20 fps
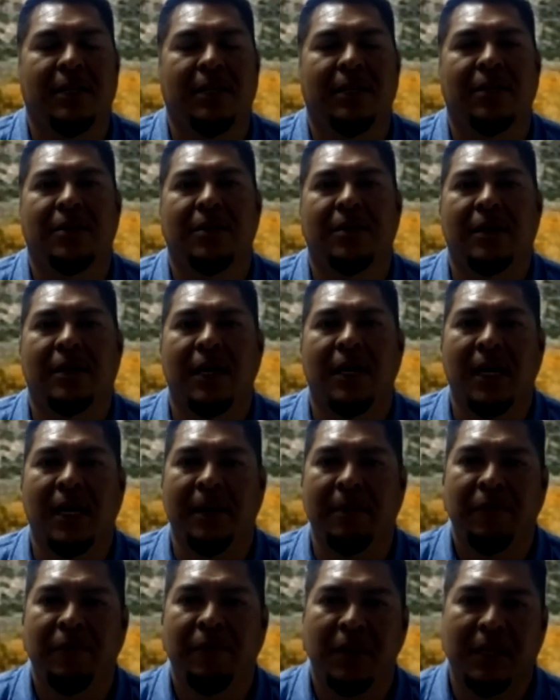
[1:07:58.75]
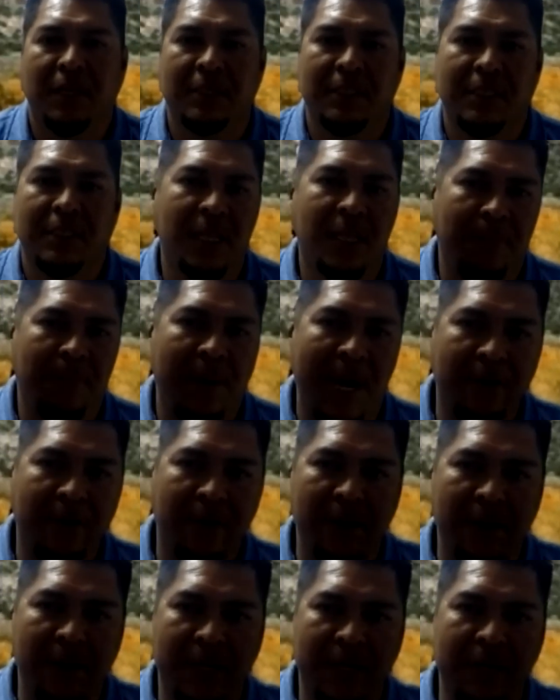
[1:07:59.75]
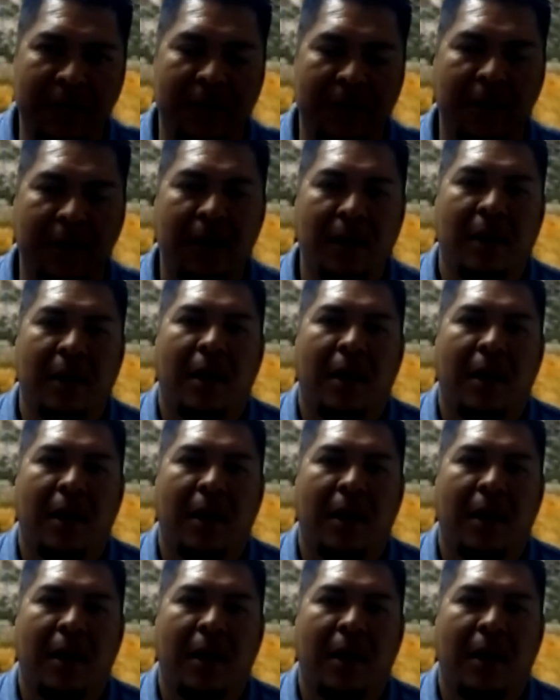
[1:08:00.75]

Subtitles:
If you can see the background here,